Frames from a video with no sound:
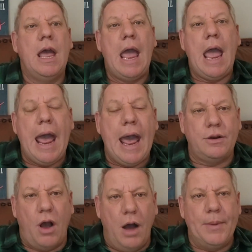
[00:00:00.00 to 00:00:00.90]

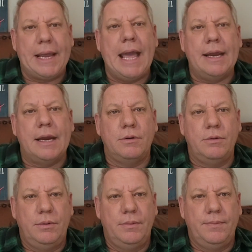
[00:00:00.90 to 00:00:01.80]
and Armageddon.
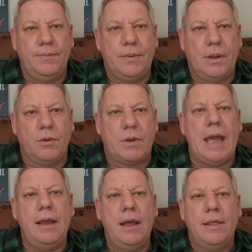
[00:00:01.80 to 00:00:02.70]

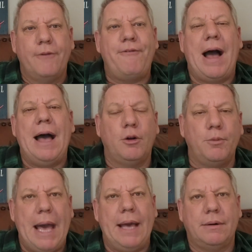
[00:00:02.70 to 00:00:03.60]
Okay? The final
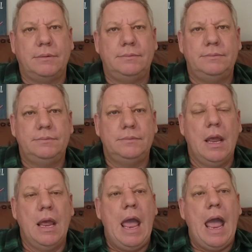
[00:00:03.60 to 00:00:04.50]
battle.
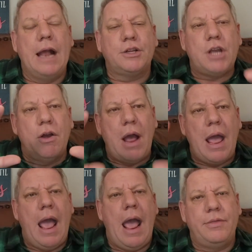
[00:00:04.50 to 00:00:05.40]
And so
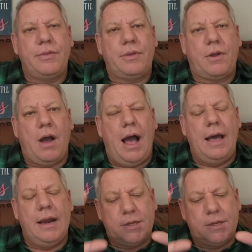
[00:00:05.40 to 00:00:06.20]
God is